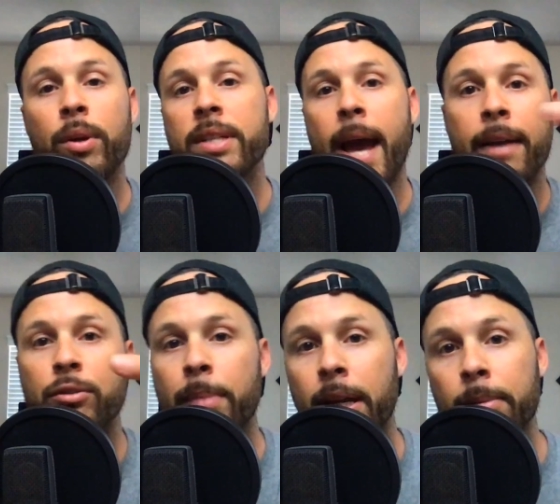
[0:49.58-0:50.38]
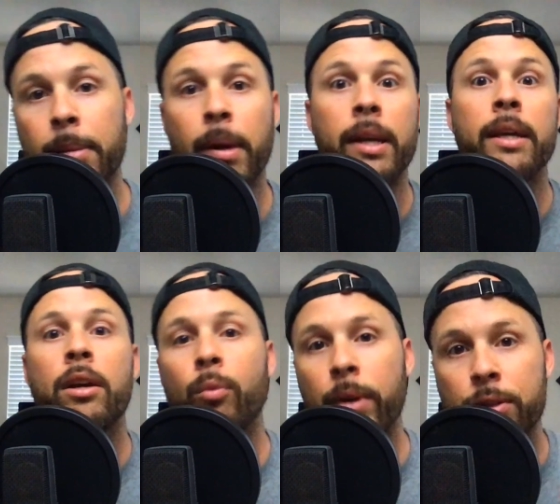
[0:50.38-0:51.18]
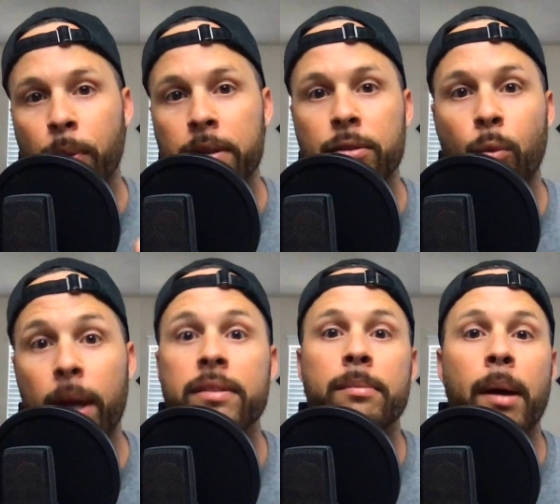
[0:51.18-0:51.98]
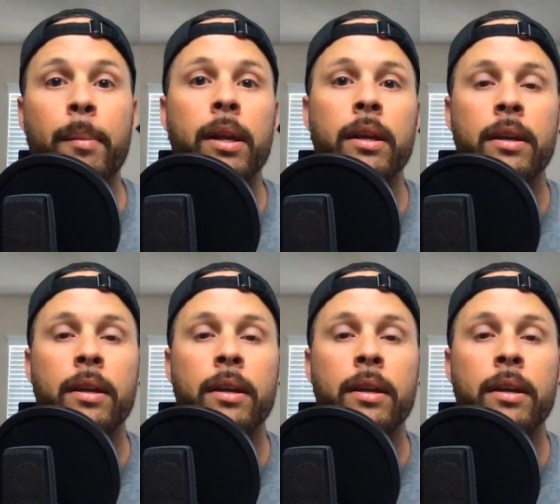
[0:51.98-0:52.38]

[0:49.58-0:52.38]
which ads are making me money, which ones are wasting my money.